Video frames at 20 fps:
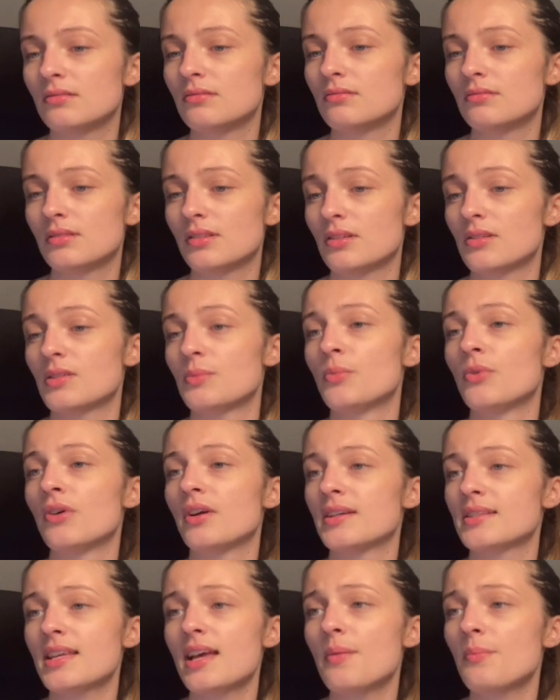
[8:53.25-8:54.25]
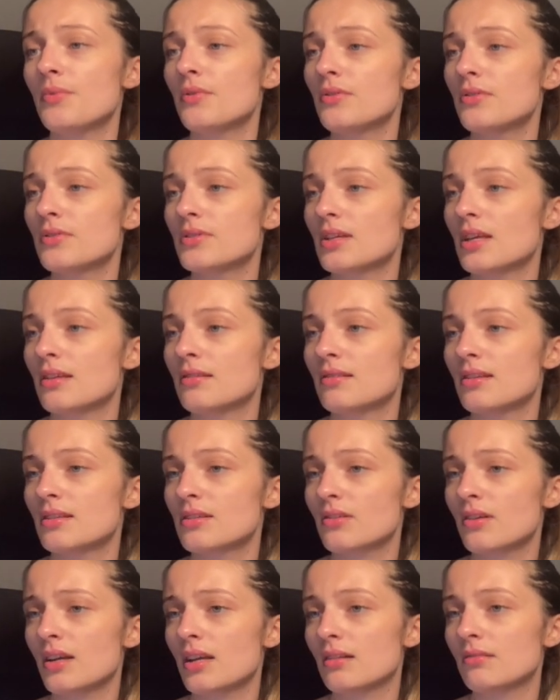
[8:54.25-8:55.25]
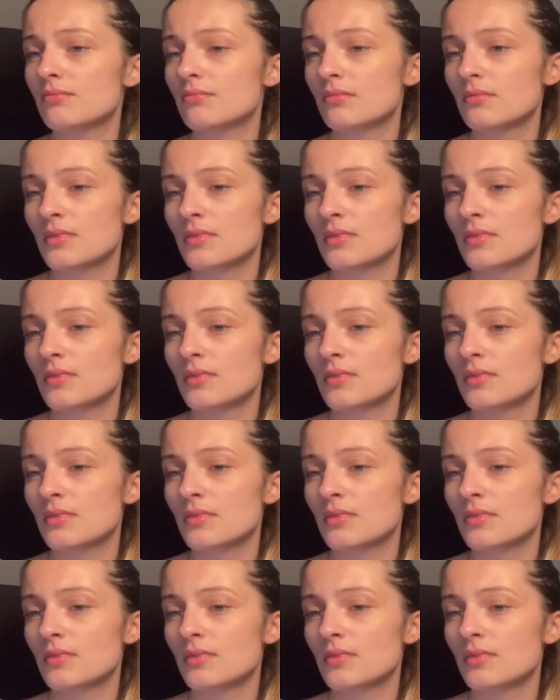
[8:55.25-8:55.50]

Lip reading: There's more examples and that's great.